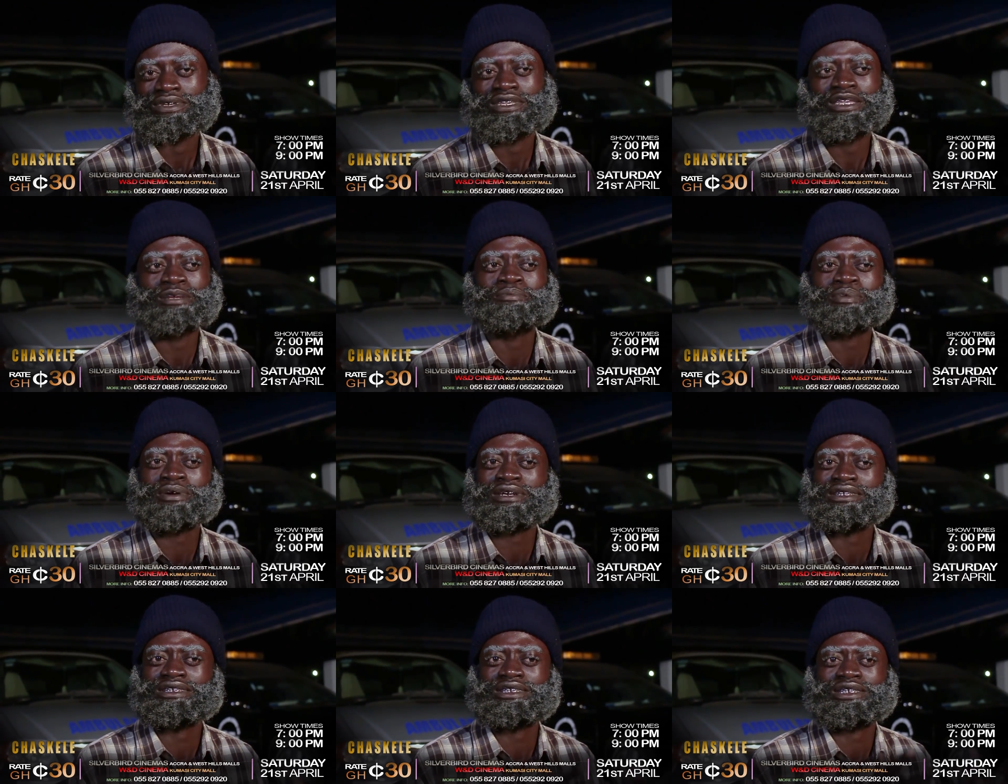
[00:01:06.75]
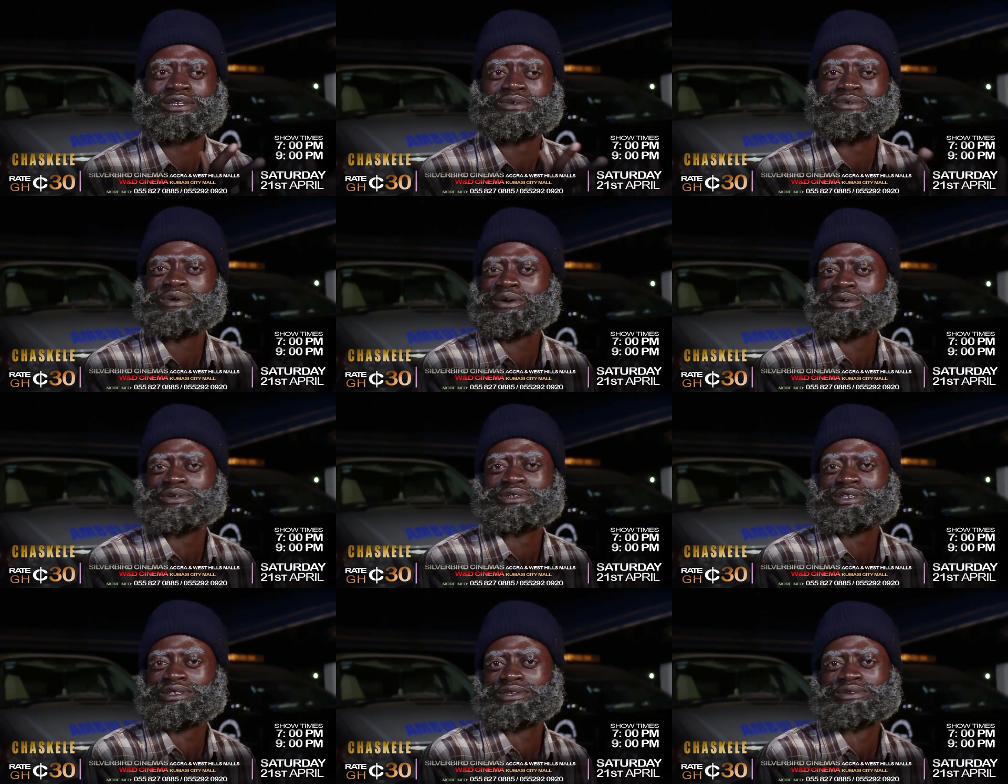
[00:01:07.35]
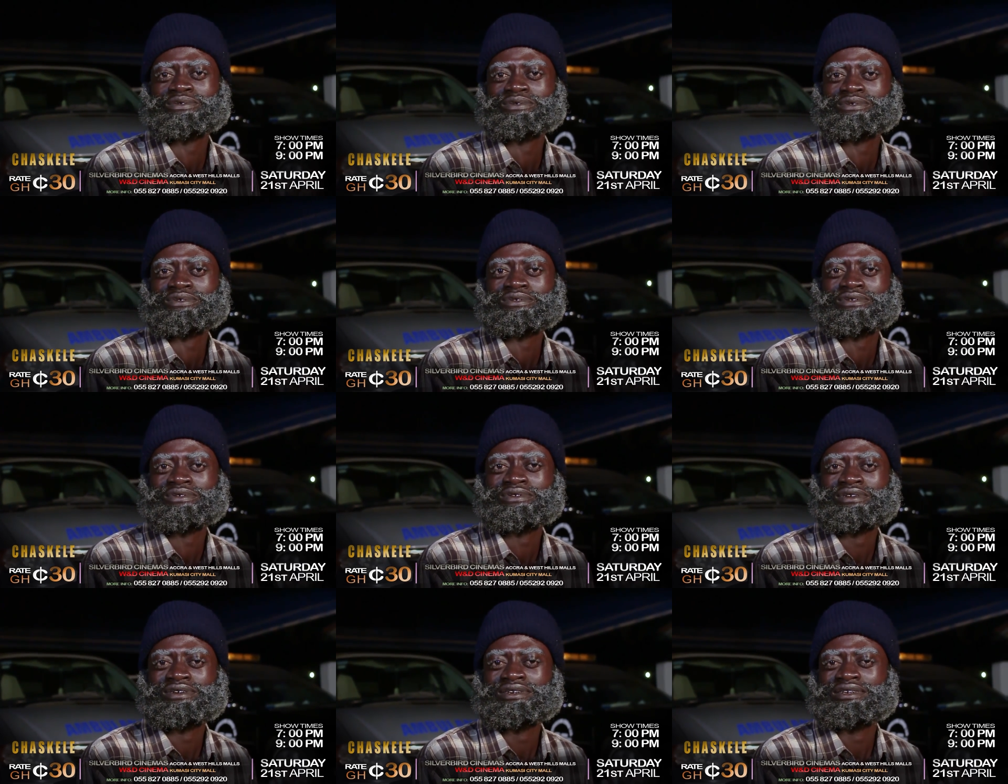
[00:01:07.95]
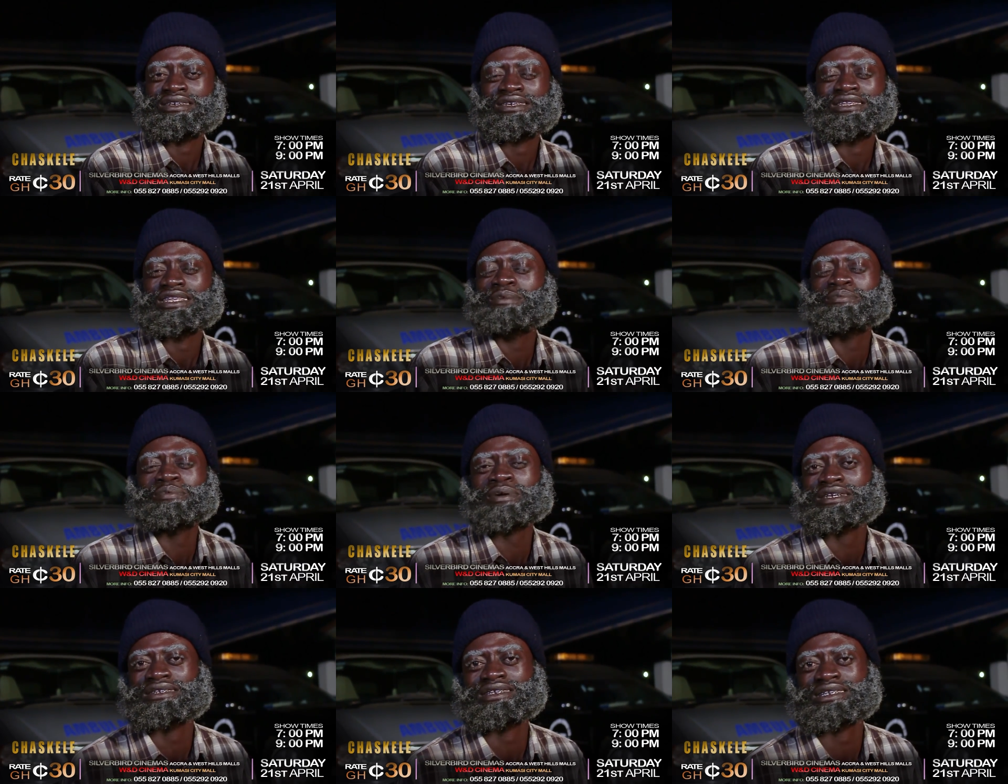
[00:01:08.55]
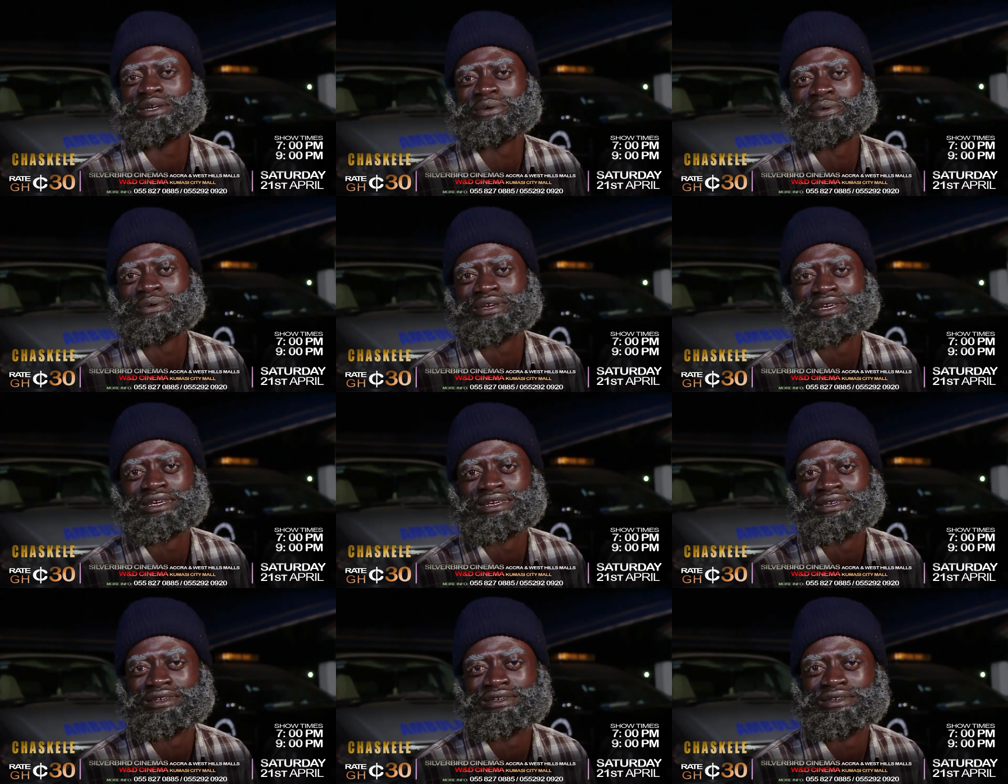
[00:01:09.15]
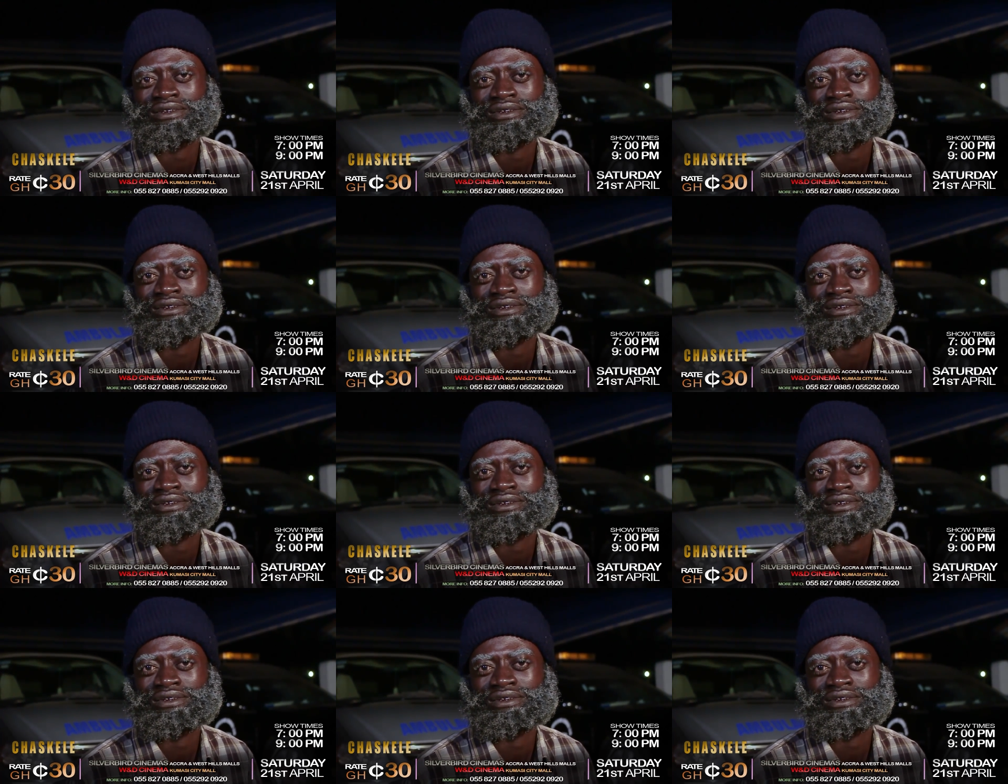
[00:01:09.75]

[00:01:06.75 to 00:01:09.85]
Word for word: The punch and one chair on the punch every.